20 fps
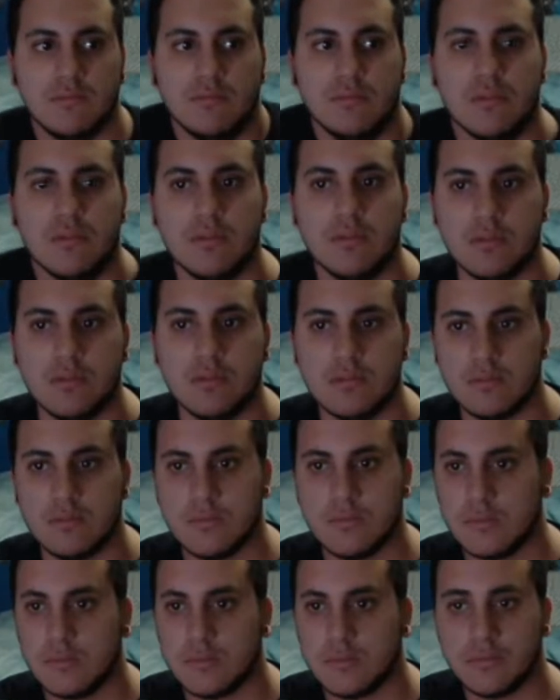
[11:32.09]
but
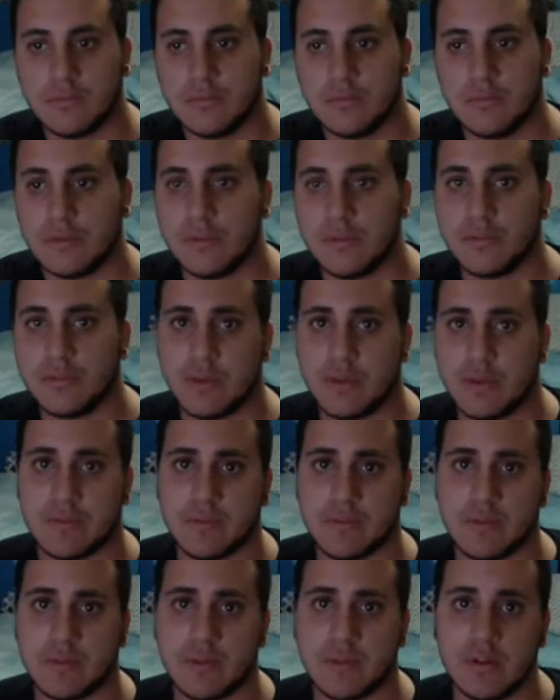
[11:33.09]
it's
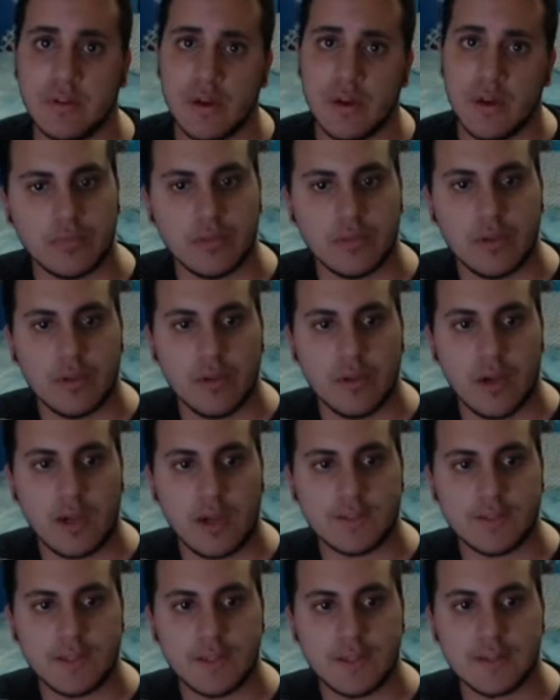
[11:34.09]
whatever.
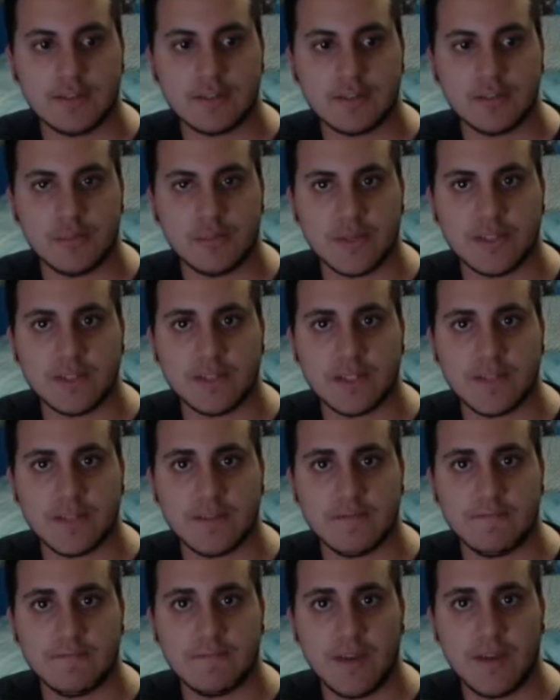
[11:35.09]
I did get into my
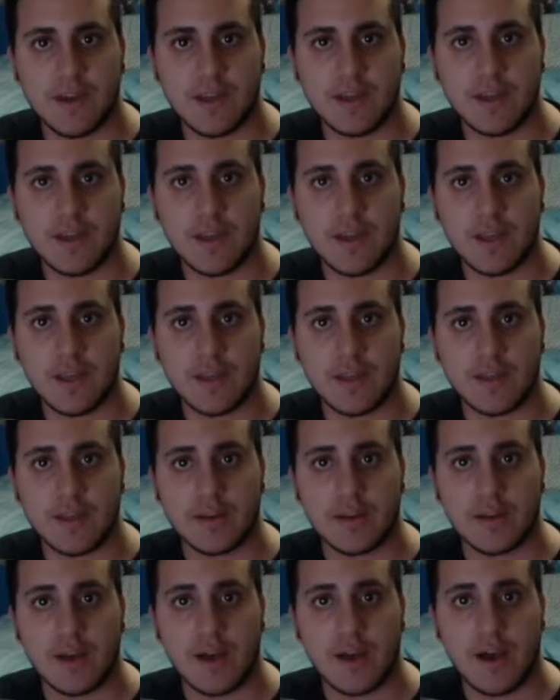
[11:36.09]
second fight,
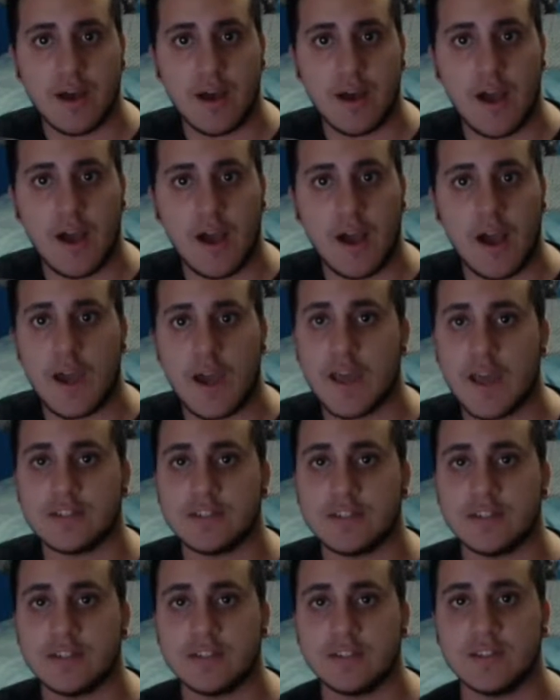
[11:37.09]
and I
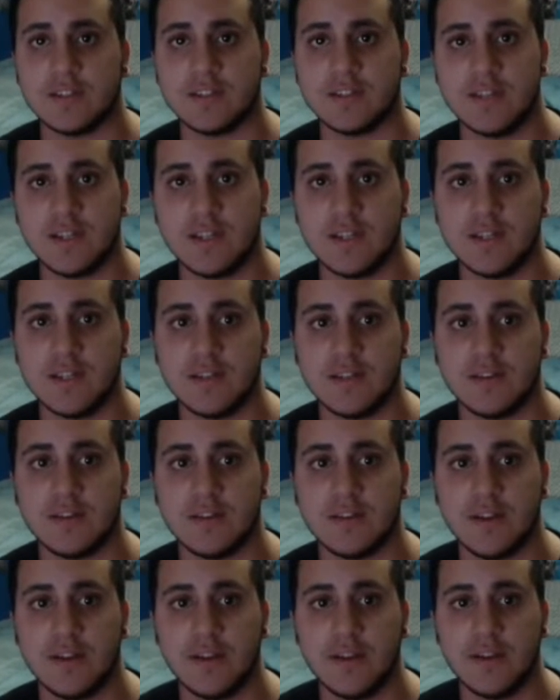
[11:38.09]
actually
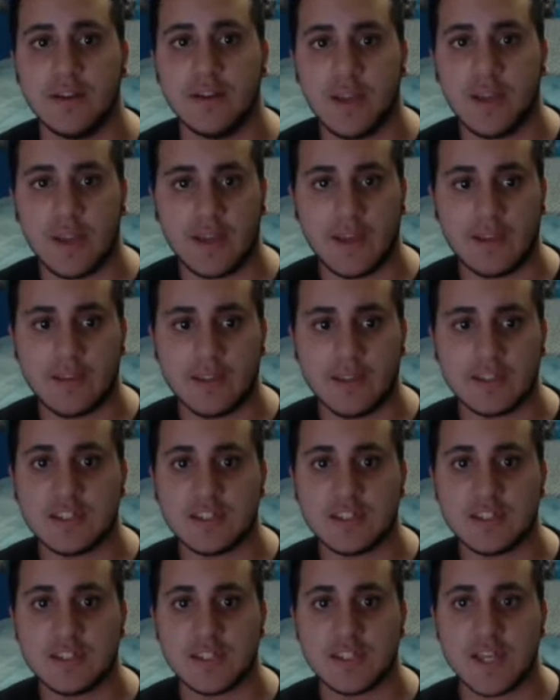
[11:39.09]
succeeded. And
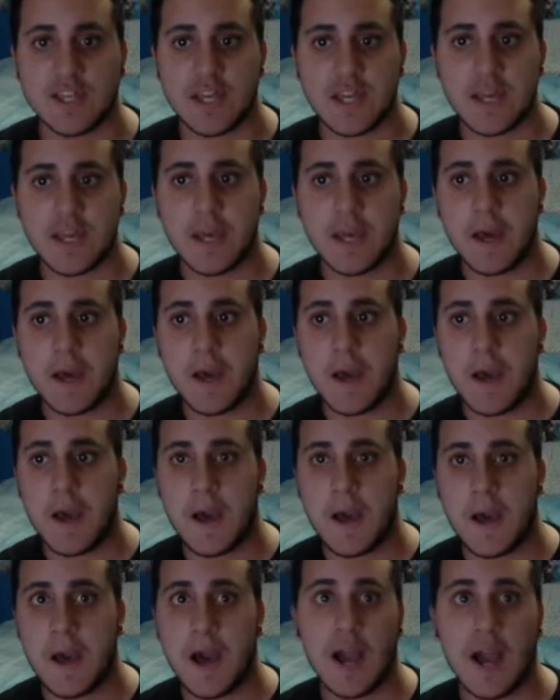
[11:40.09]
let's just say
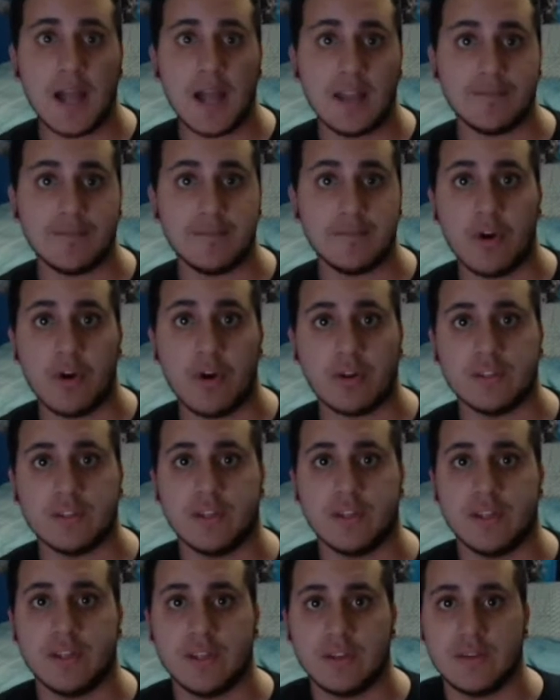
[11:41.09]
I left
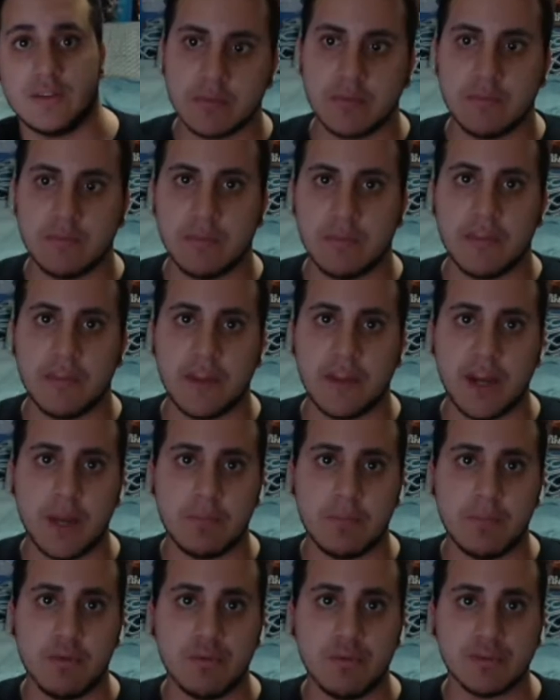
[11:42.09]
marks on the kid. But then
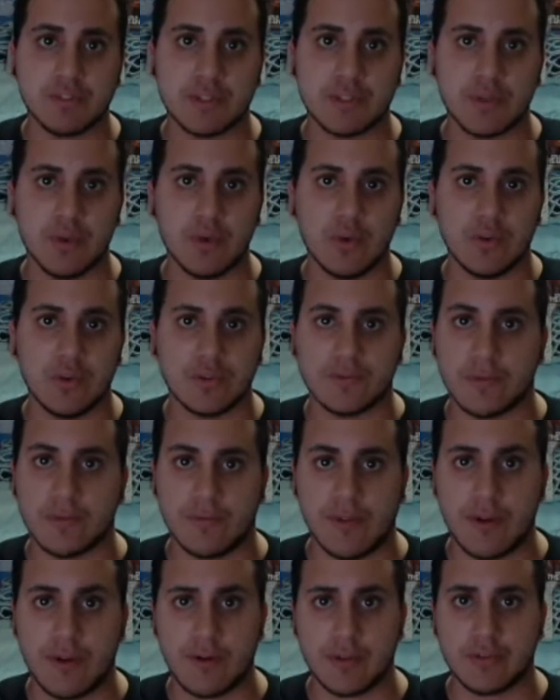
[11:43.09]
I moved schools
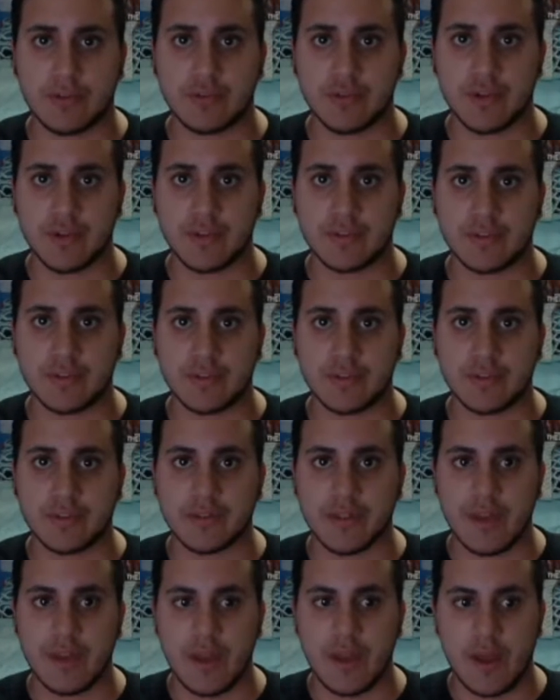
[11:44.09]
for various
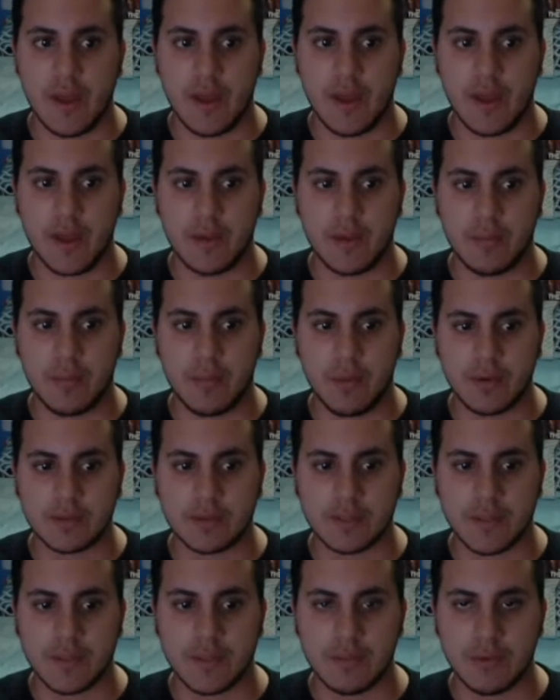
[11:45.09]
reasons. And
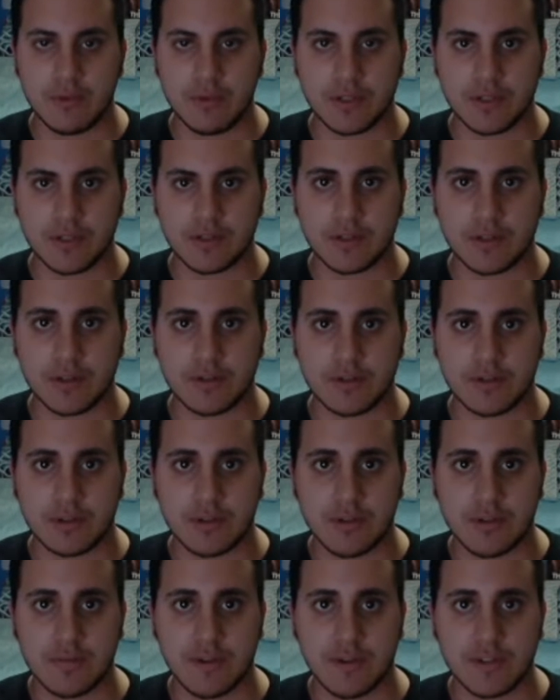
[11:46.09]
once I moved into
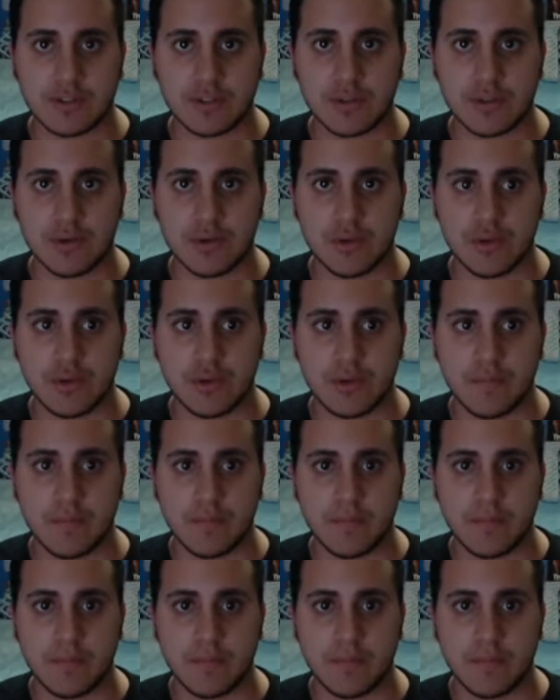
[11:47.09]
alternative high school,